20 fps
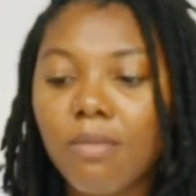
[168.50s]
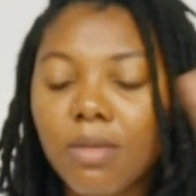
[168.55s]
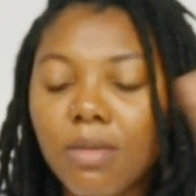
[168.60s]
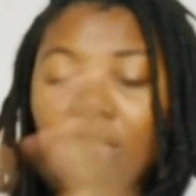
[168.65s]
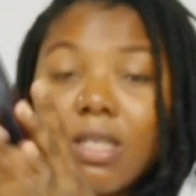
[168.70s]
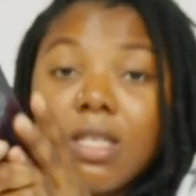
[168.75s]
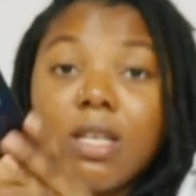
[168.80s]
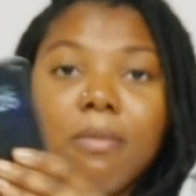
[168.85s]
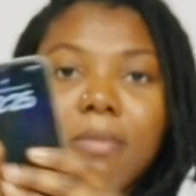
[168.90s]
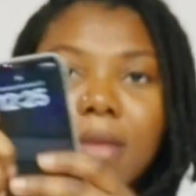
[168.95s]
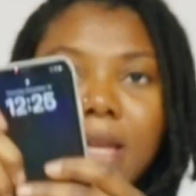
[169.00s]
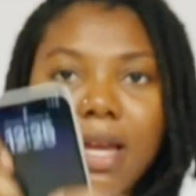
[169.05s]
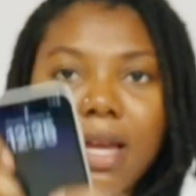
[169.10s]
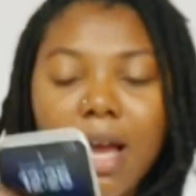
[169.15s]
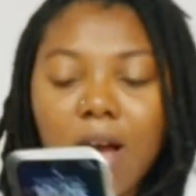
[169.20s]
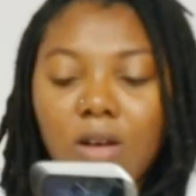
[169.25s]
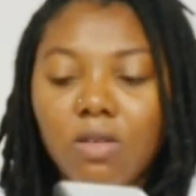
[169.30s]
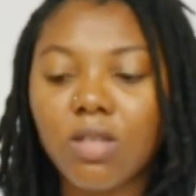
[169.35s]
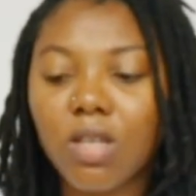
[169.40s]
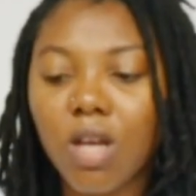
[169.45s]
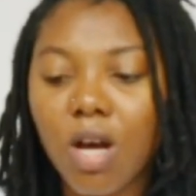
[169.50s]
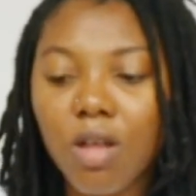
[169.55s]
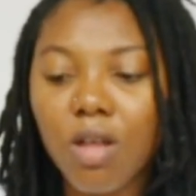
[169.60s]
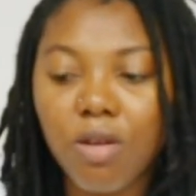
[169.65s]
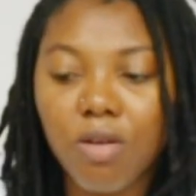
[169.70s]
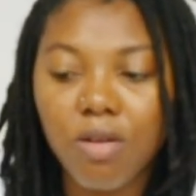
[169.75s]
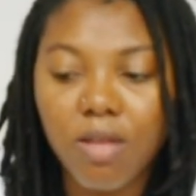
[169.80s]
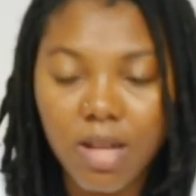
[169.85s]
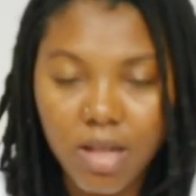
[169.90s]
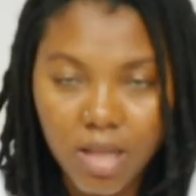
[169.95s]
something else
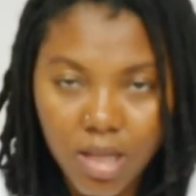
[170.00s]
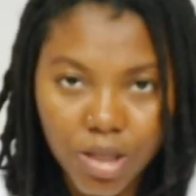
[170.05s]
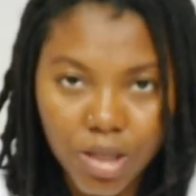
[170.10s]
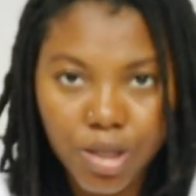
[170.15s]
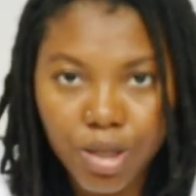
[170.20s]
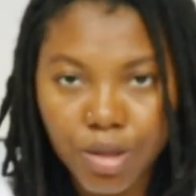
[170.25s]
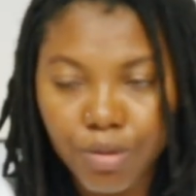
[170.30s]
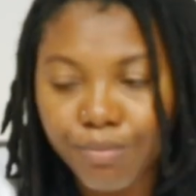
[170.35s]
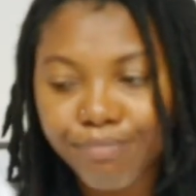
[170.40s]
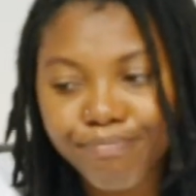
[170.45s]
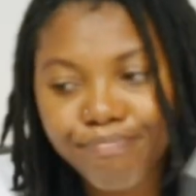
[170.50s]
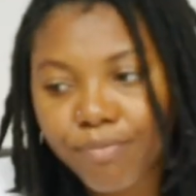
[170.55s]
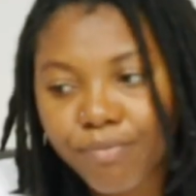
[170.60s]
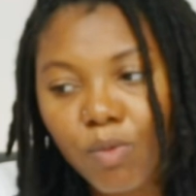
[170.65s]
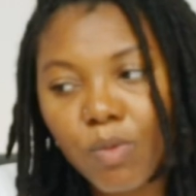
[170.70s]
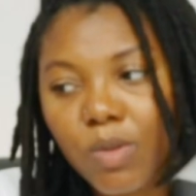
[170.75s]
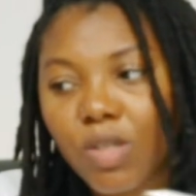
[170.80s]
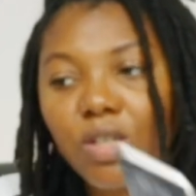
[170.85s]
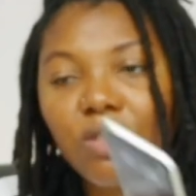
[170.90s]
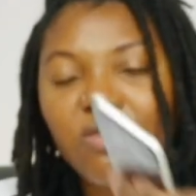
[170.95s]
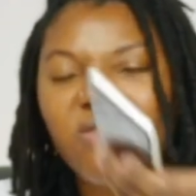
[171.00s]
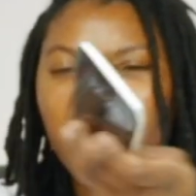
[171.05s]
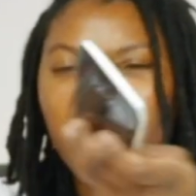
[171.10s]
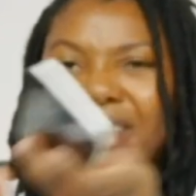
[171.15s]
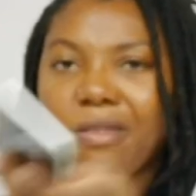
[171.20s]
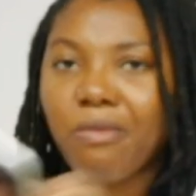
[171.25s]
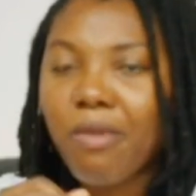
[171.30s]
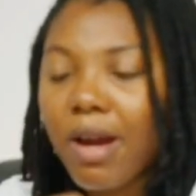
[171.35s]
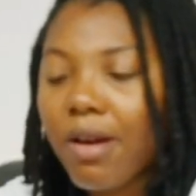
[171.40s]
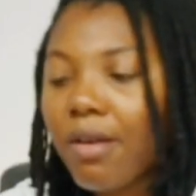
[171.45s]
other than these two, which is
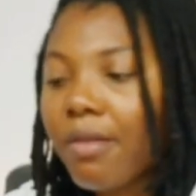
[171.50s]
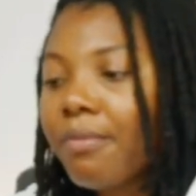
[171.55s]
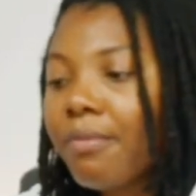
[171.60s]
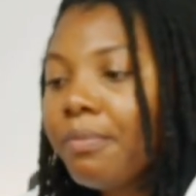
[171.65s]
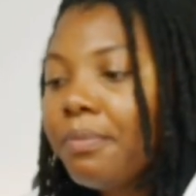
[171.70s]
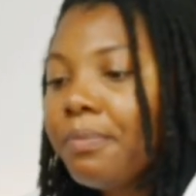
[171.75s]
very rare.